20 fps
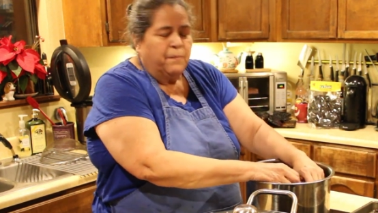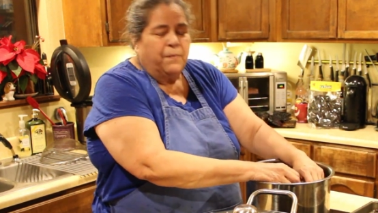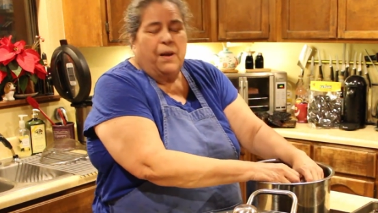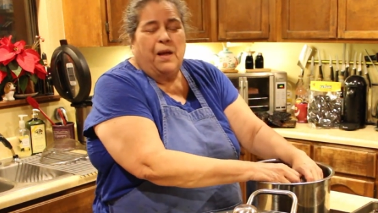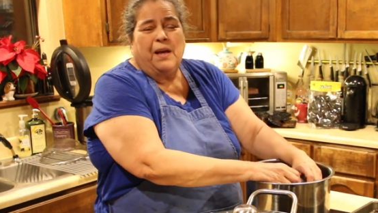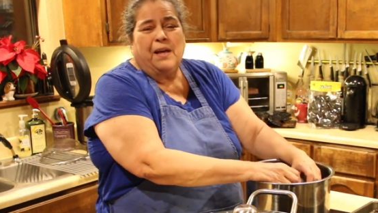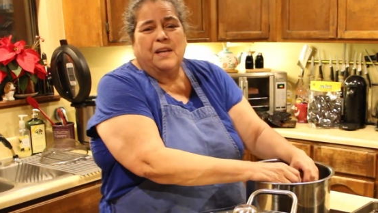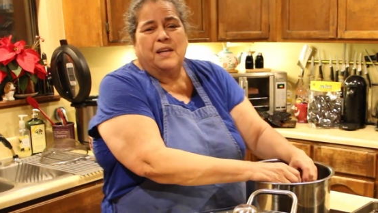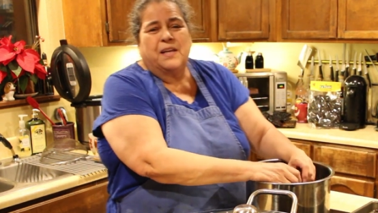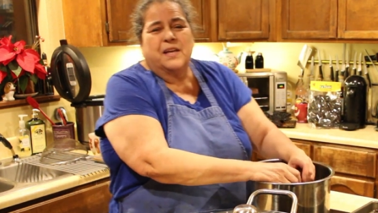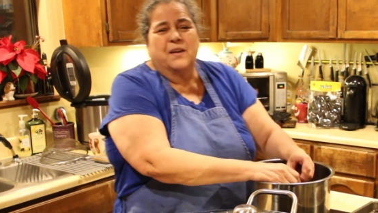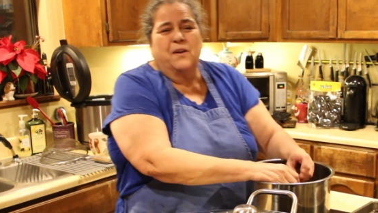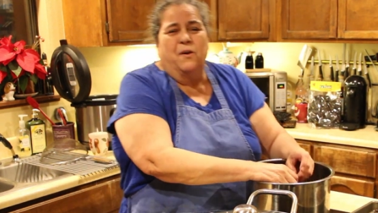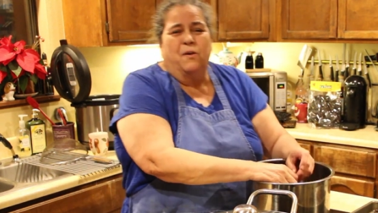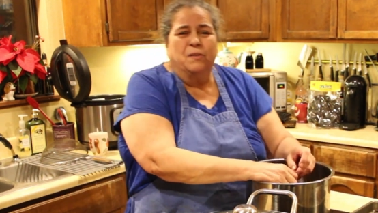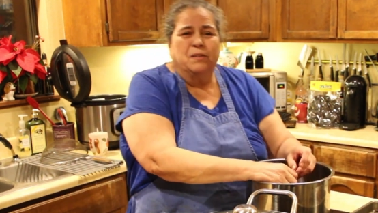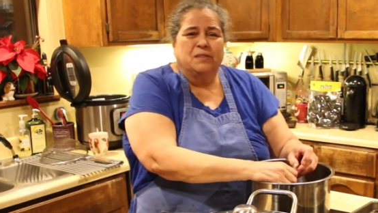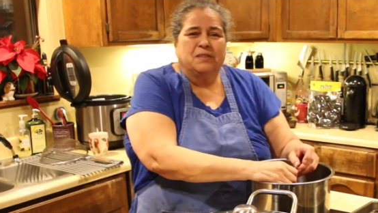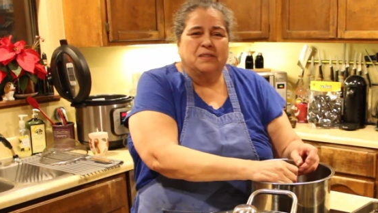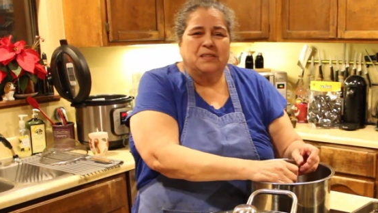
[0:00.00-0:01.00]
Not going to get
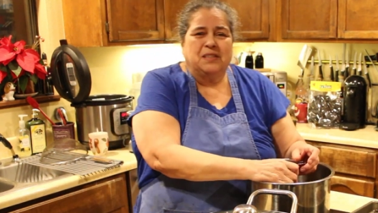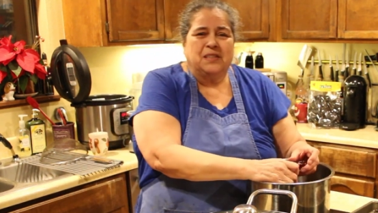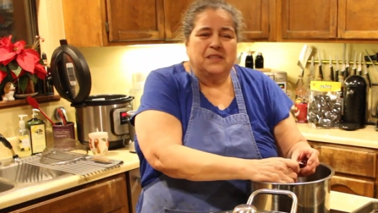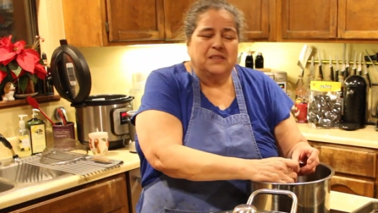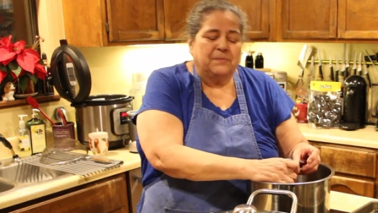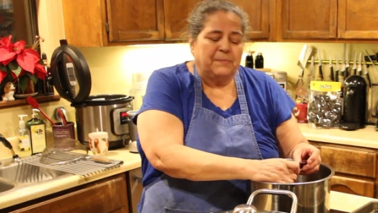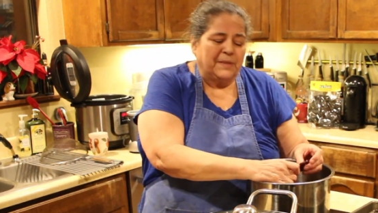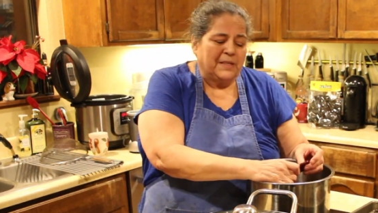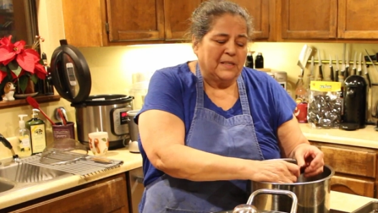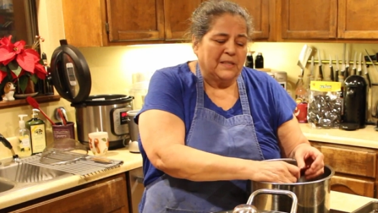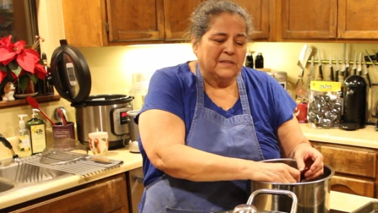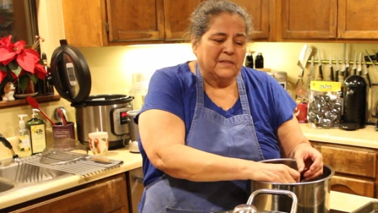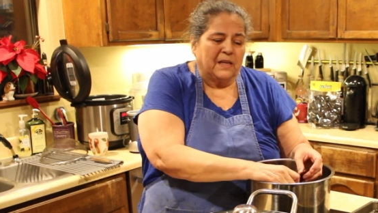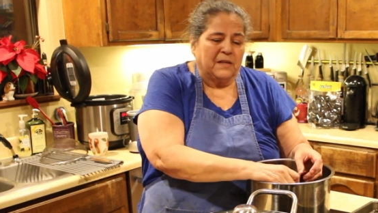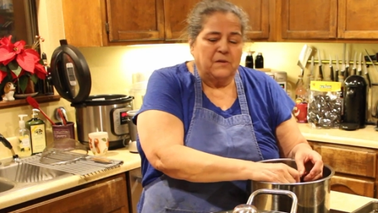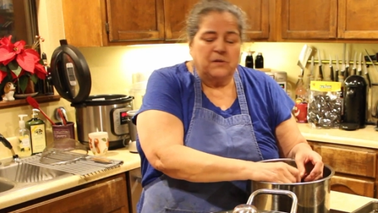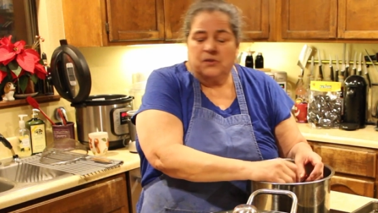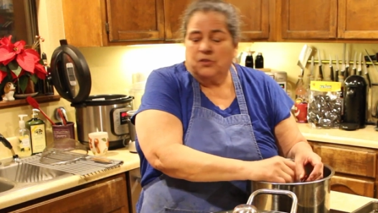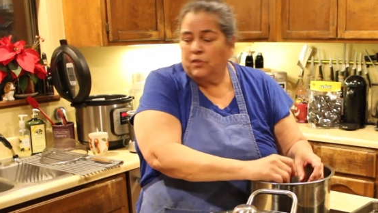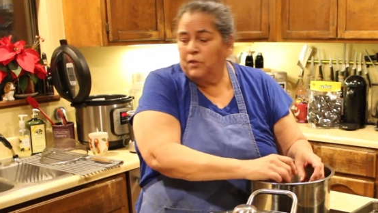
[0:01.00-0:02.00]
all the seeds because
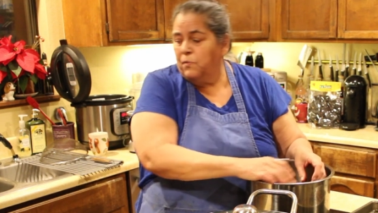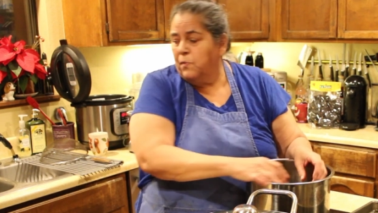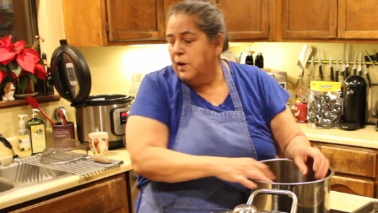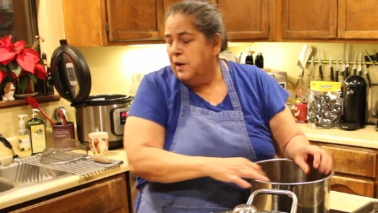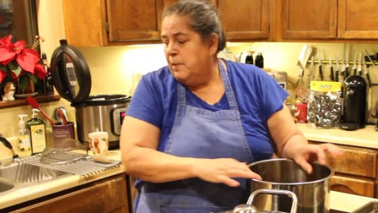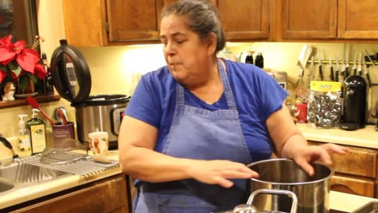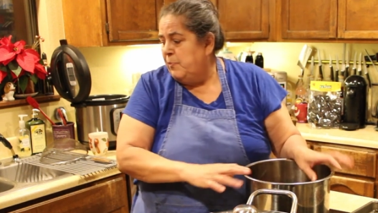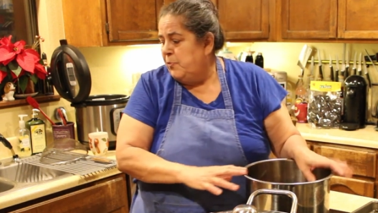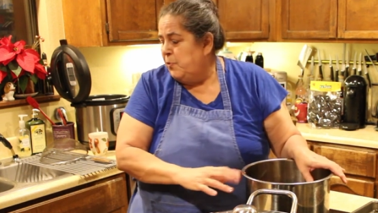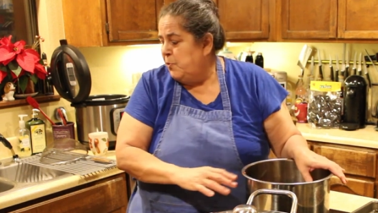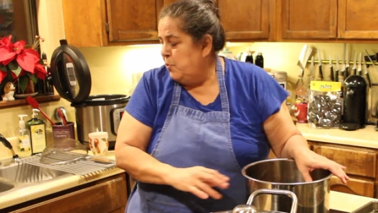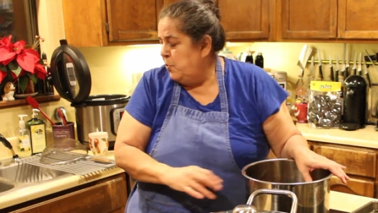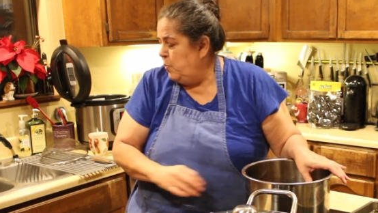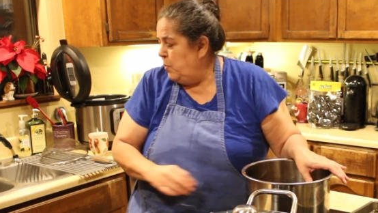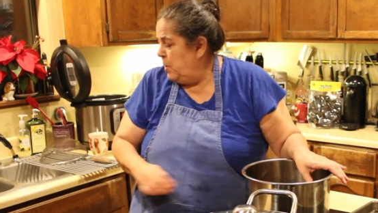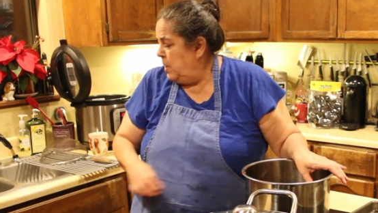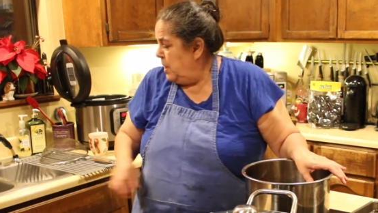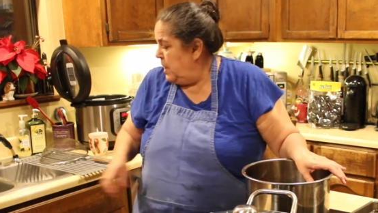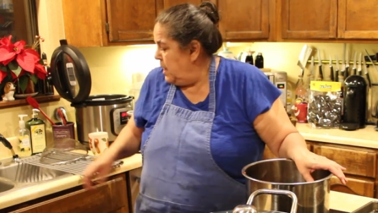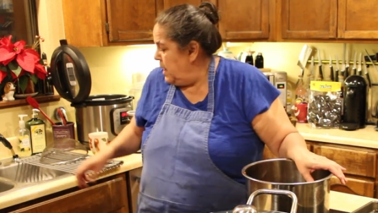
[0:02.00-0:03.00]
I usually run them through
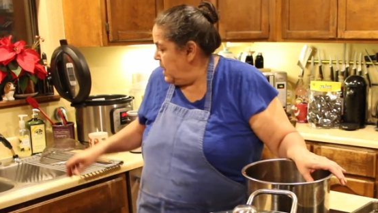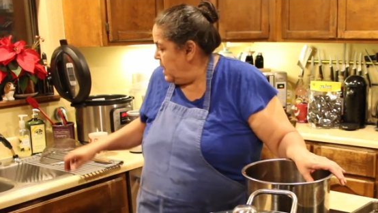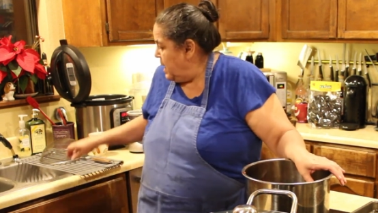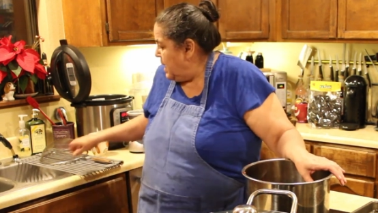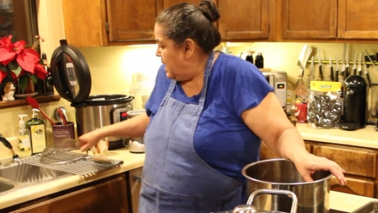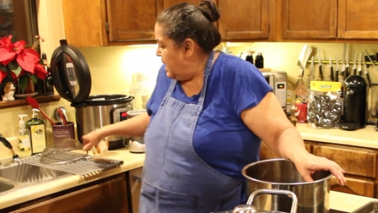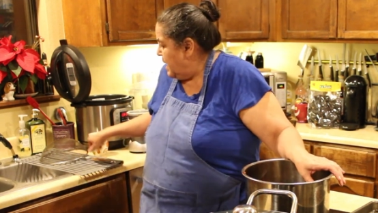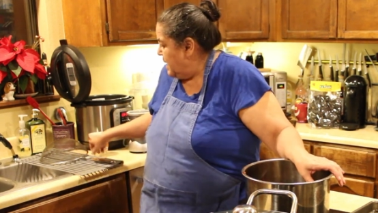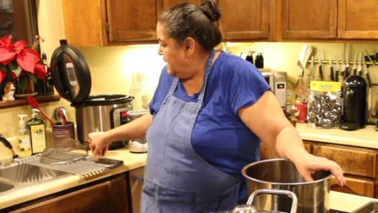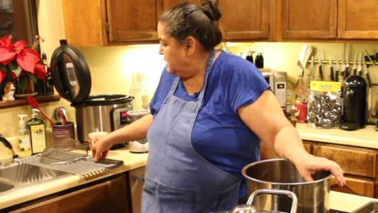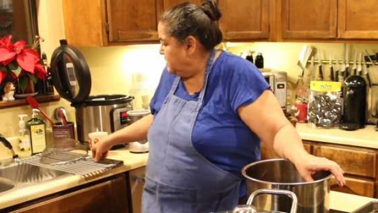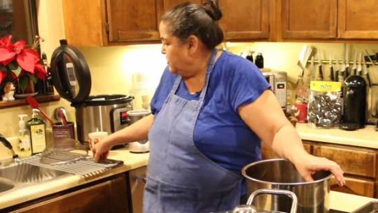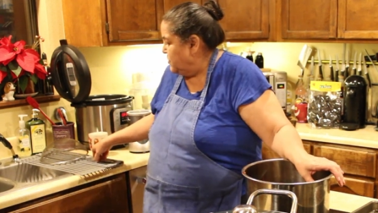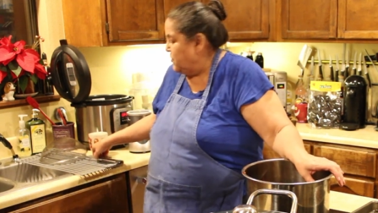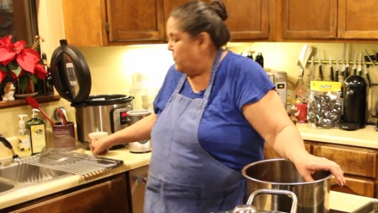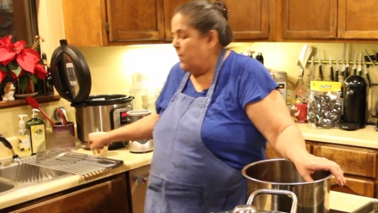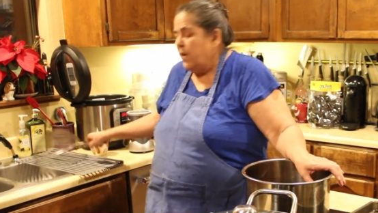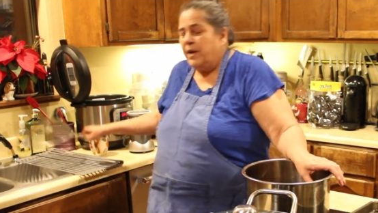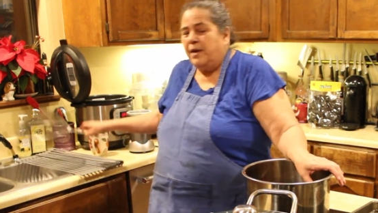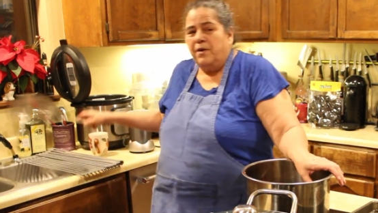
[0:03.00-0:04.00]
a
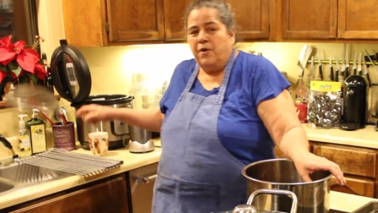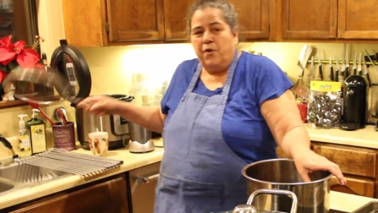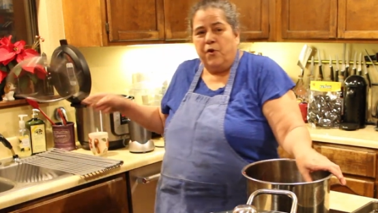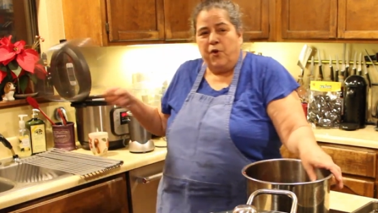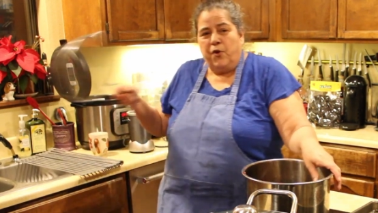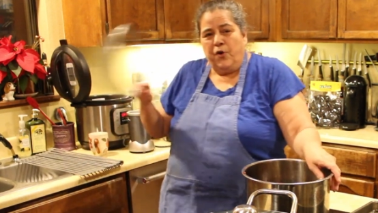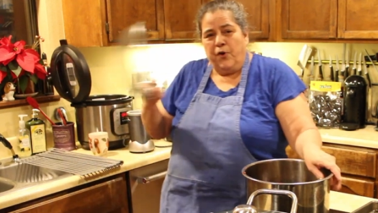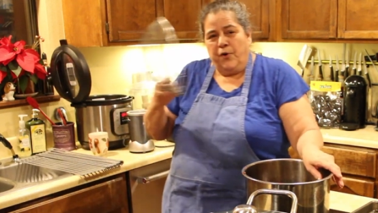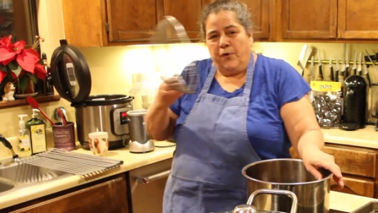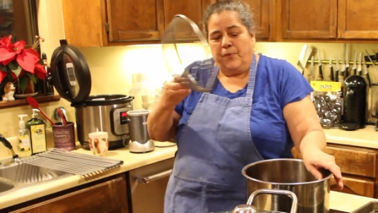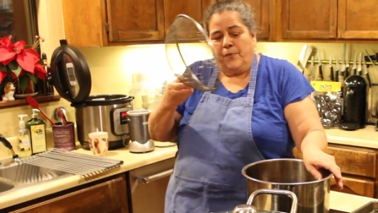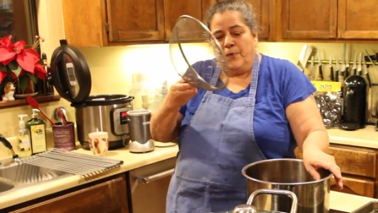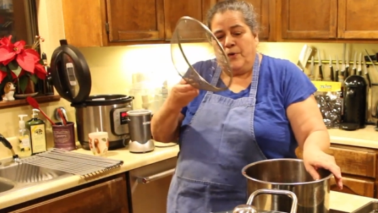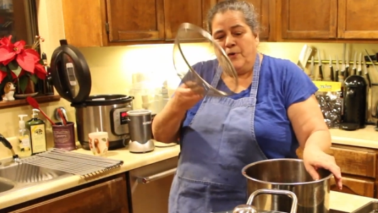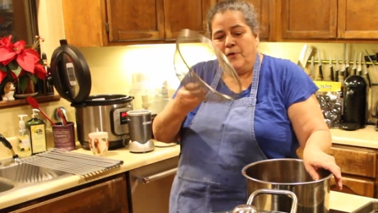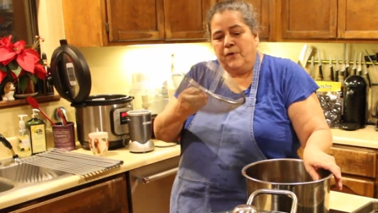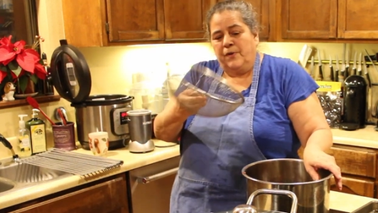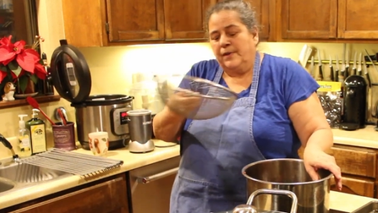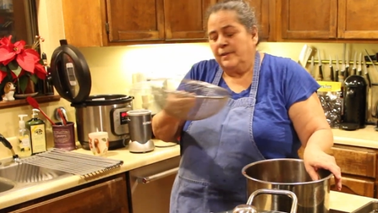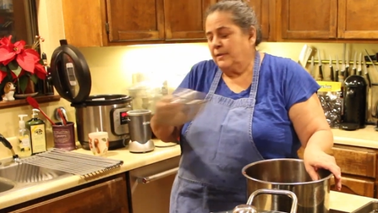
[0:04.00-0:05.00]
strainer
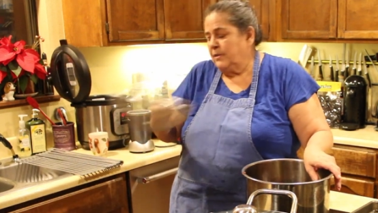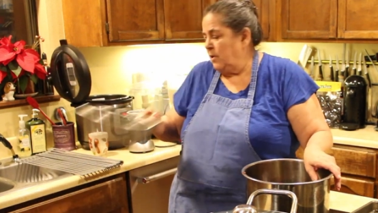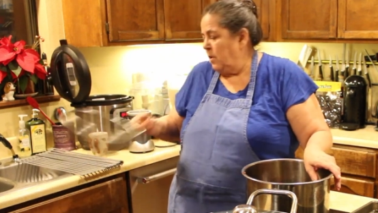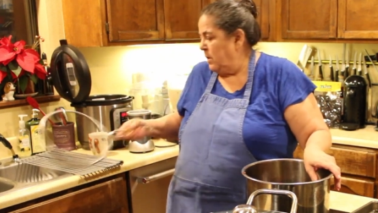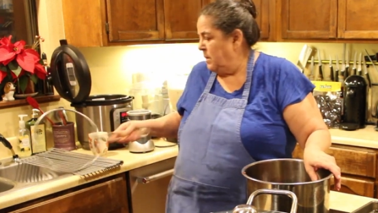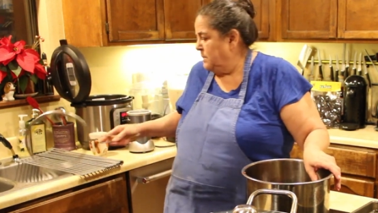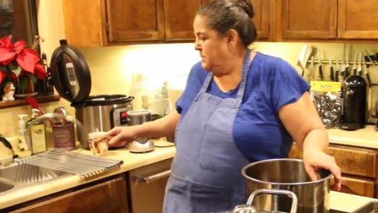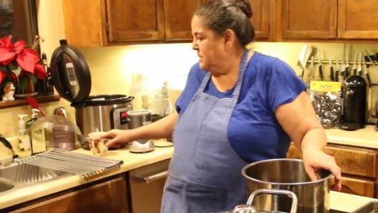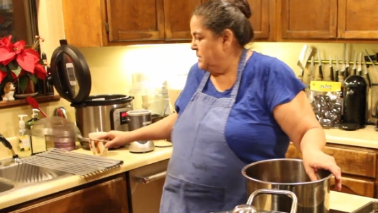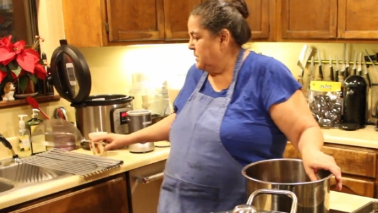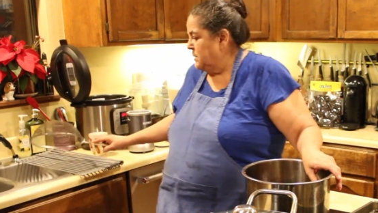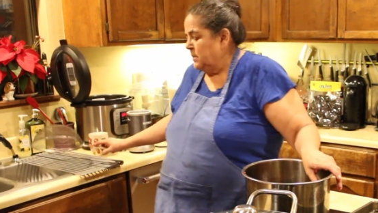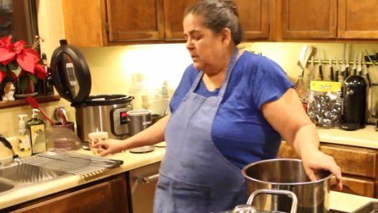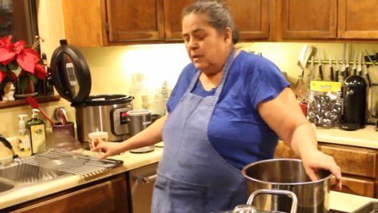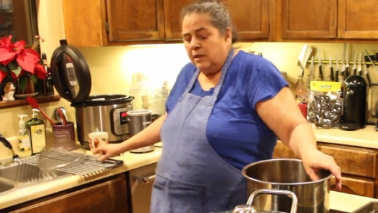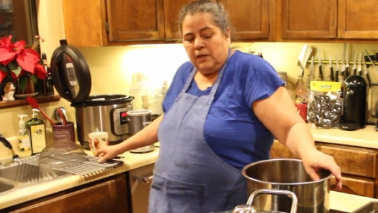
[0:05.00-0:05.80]
into the sauce.